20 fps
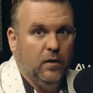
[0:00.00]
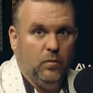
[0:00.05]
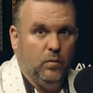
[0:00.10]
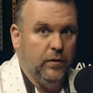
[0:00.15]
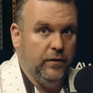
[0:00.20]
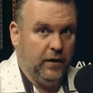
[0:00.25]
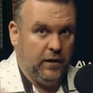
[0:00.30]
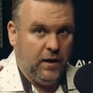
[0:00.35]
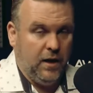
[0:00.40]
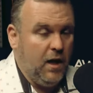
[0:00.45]

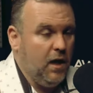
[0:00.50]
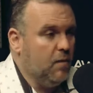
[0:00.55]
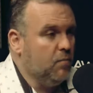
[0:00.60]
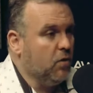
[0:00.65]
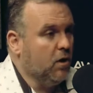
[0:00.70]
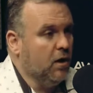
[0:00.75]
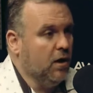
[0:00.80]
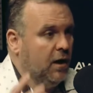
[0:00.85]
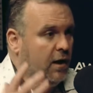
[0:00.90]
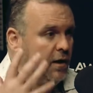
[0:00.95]
with a
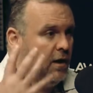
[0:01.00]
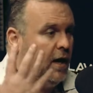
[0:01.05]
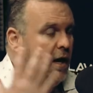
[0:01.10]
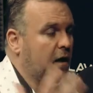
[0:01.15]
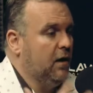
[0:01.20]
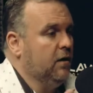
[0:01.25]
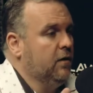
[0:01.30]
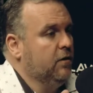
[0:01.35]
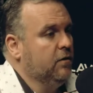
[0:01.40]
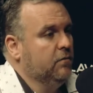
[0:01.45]
camera and
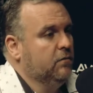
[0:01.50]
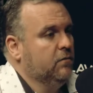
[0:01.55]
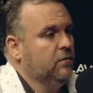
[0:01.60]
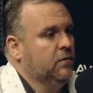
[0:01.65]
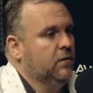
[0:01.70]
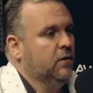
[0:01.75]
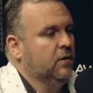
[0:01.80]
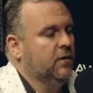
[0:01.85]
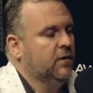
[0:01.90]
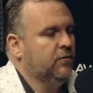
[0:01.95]
how do you
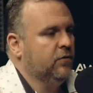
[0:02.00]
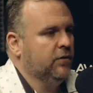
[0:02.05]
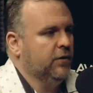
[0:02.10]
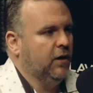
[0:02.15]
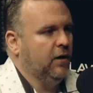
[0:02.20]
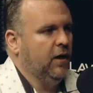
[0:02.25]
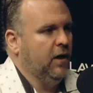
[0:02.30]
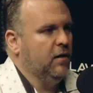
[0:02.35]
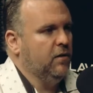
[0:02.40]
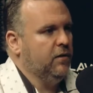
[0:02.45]
deliver
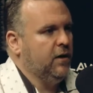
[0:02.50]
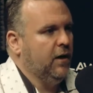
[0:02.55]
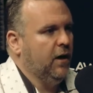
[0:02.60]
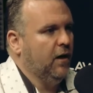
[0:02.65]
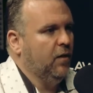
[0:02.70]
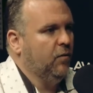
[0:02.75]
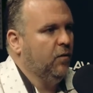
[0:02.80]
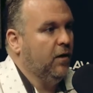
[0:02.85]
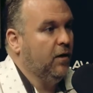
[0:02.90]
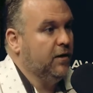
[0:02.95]
their health
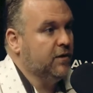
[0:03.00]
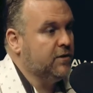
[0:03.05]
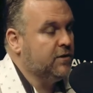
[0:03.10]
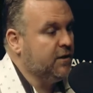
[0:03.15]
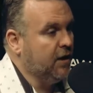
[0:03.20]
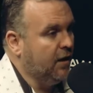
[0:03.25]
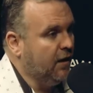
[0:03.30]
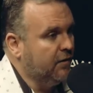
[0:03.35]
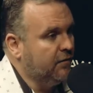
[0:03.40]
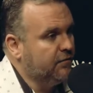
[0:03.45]
care well it's
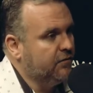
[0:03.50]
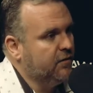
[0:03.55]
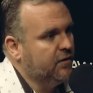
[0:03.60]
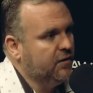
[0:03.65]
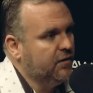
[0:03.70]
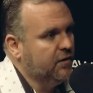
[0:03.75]
tough